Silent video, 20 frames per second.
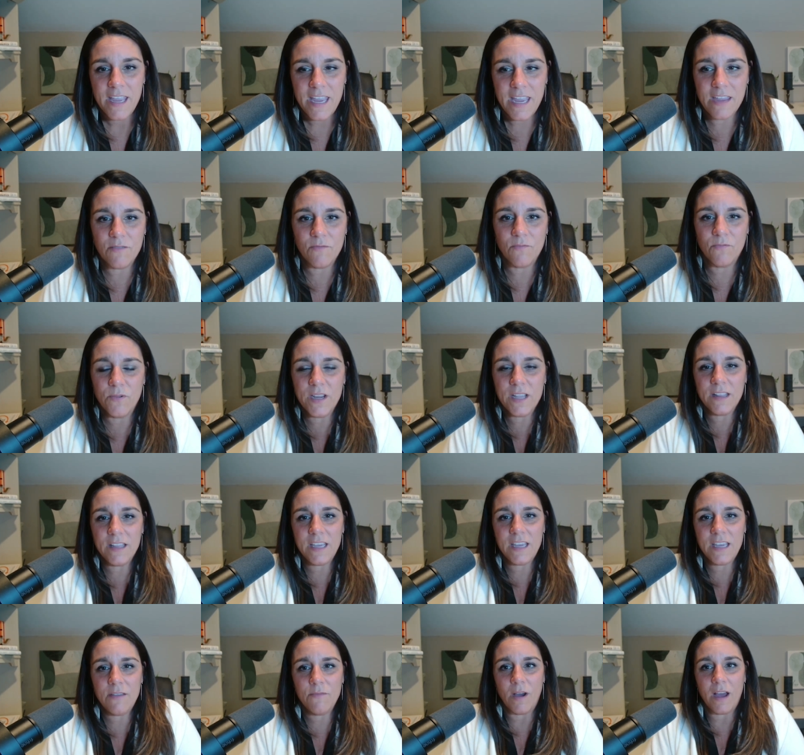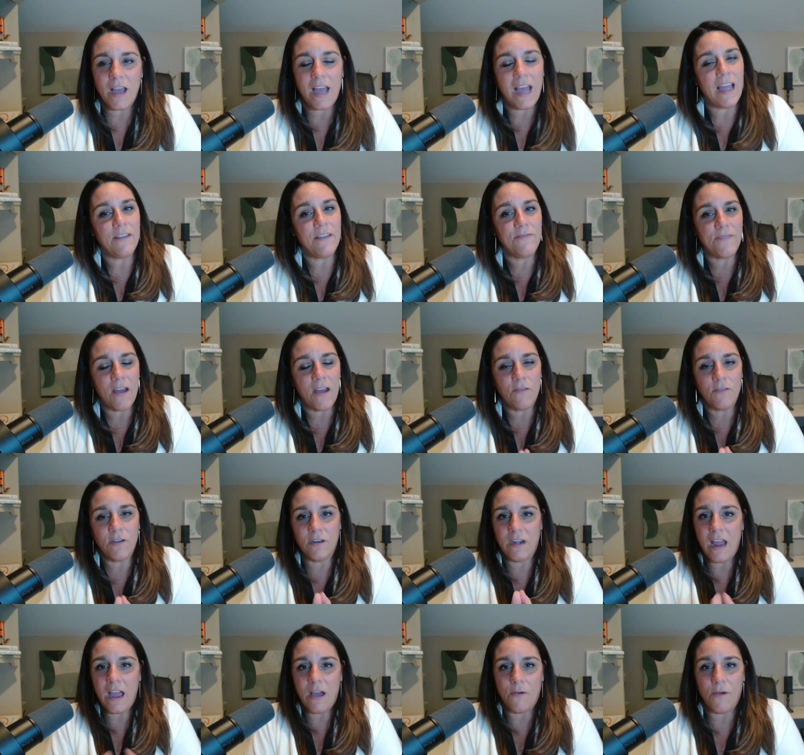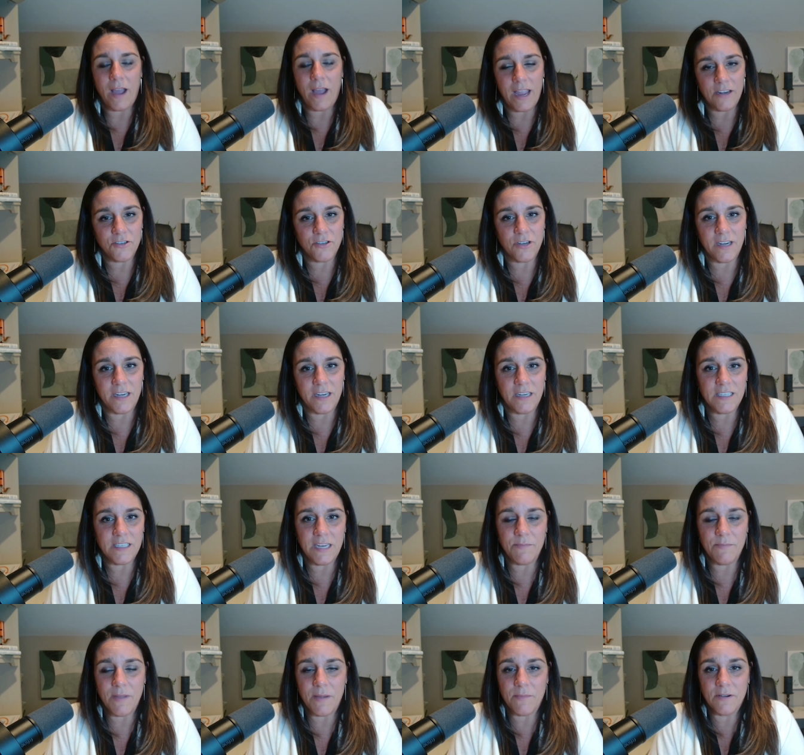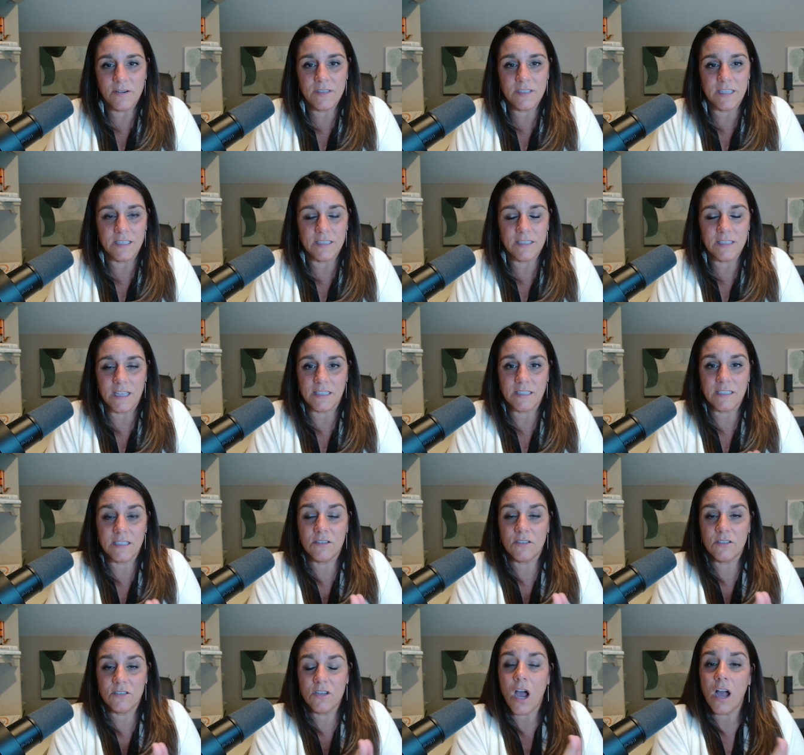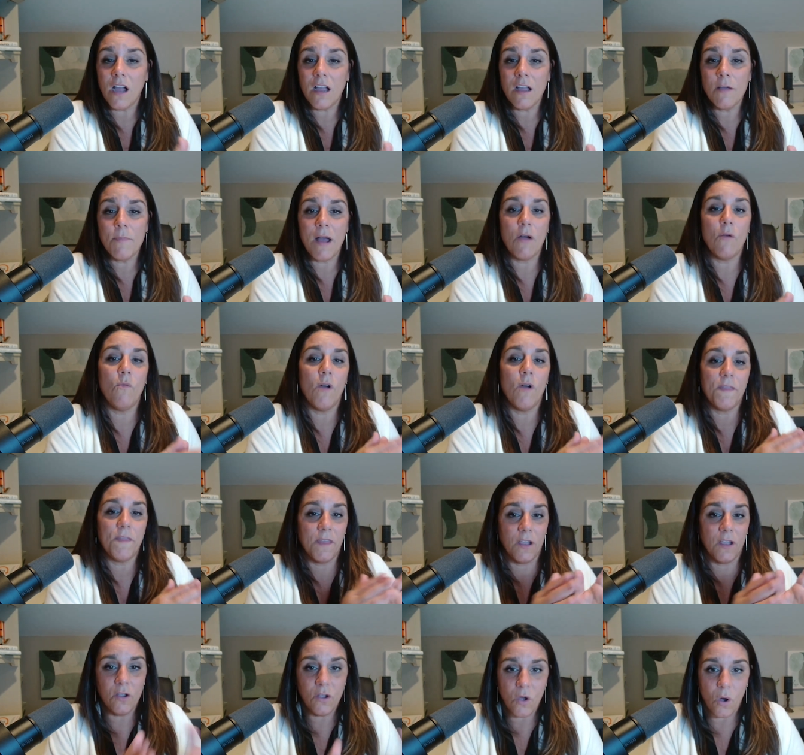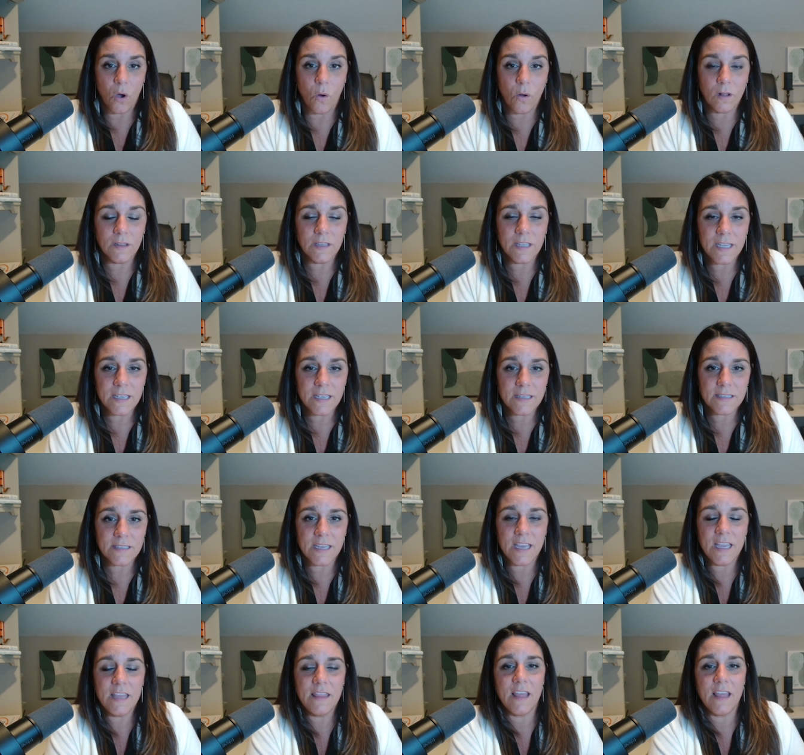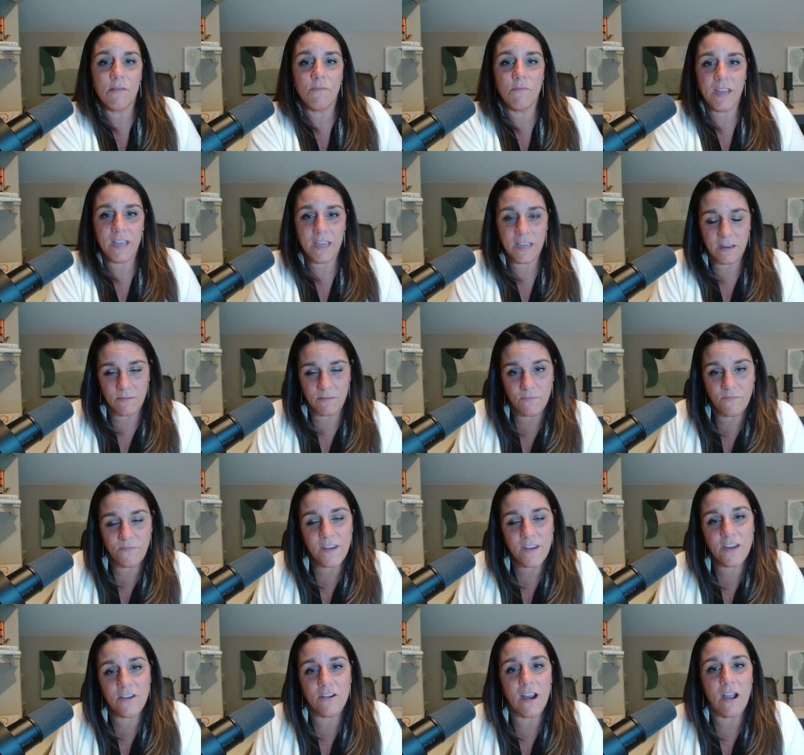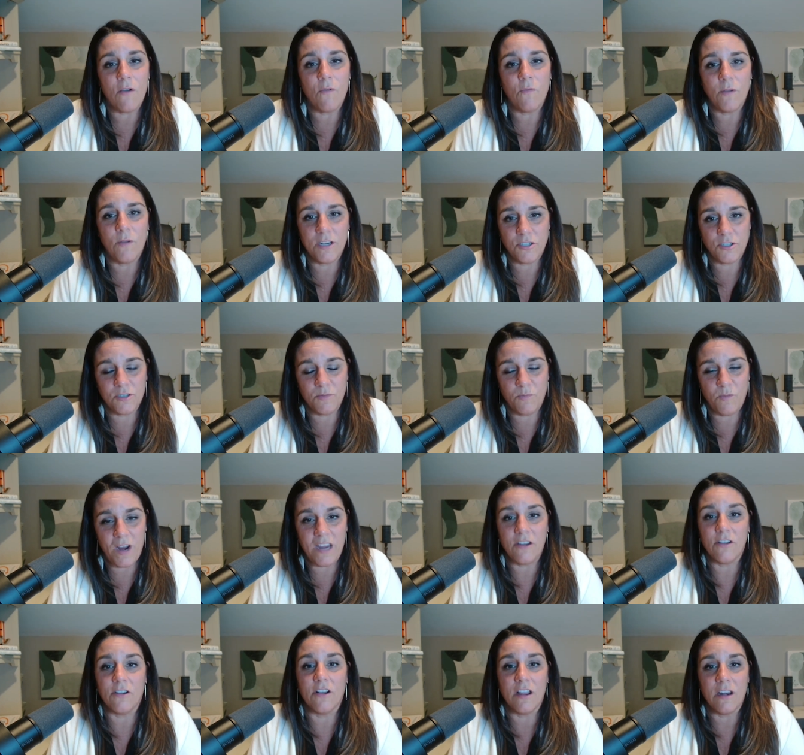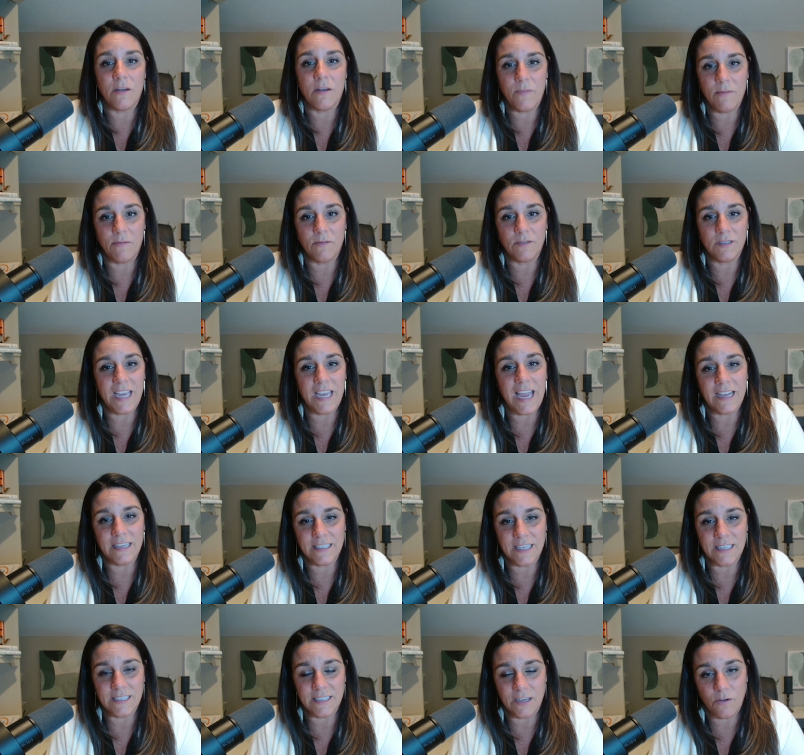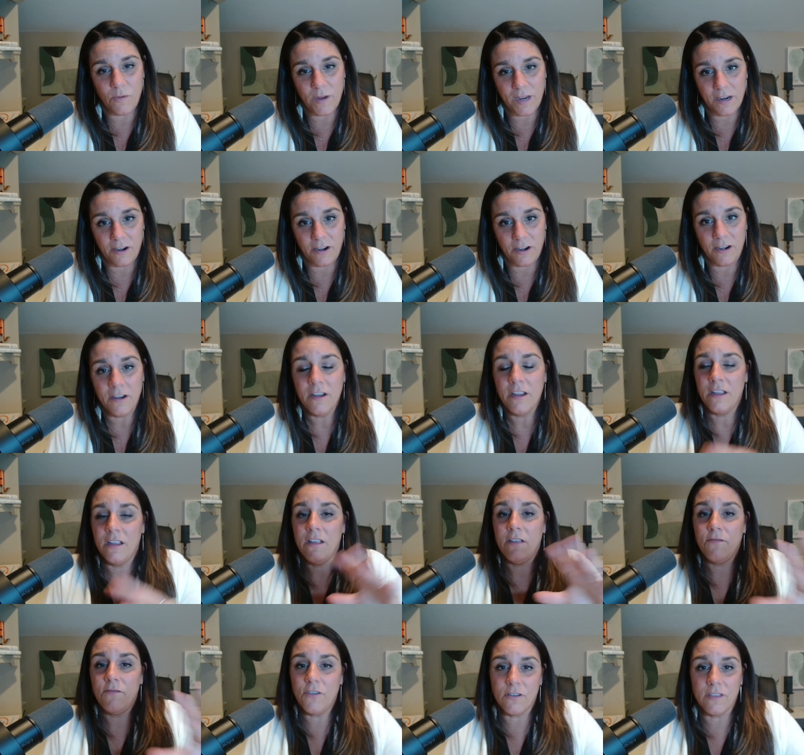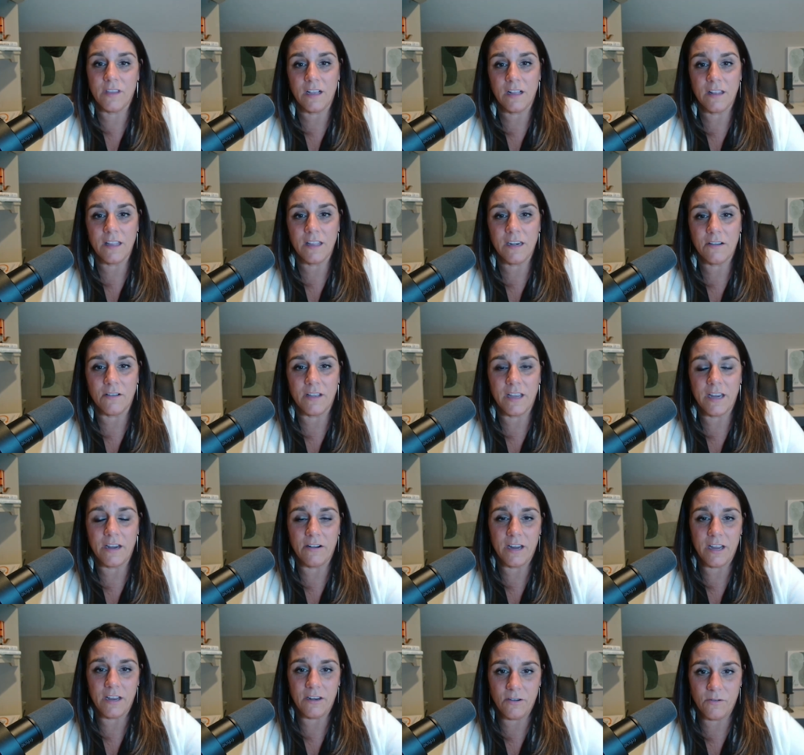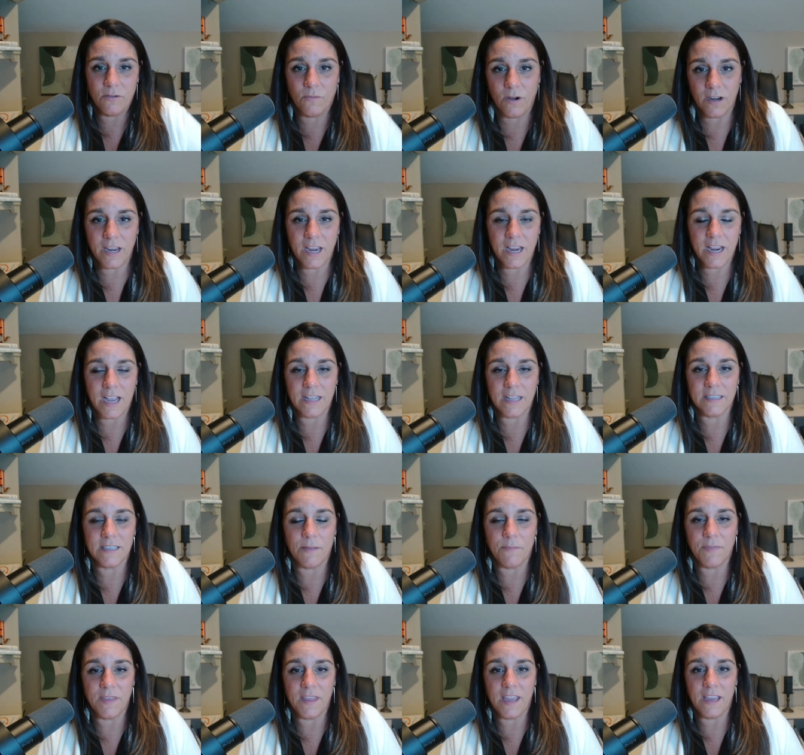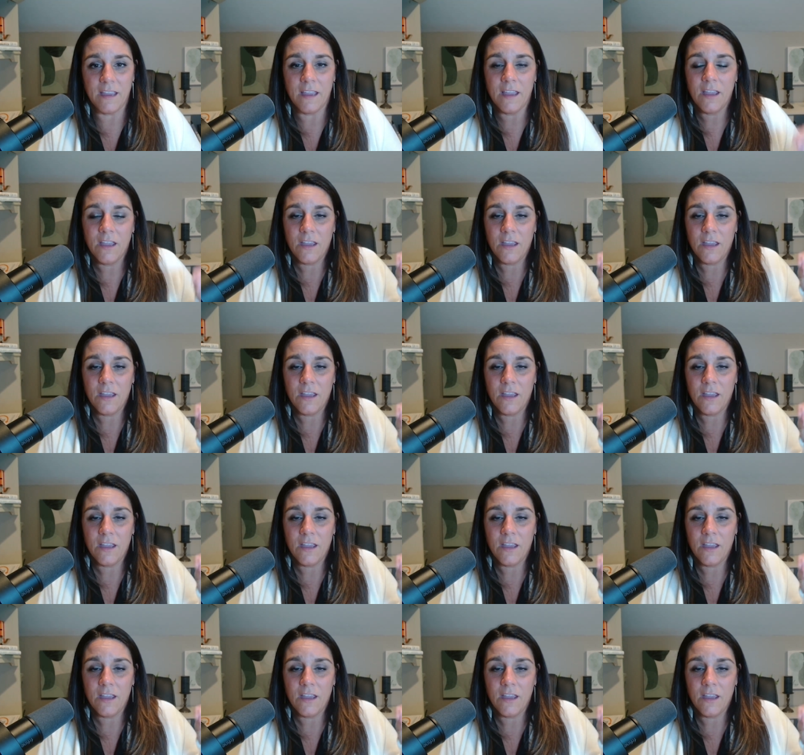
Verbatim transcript: And really, what I found in how I trained team members is let's talk about what the goal is, and then we can figure out which way you're going to be able to access it quicker if you're in the clinical area and you're working on something,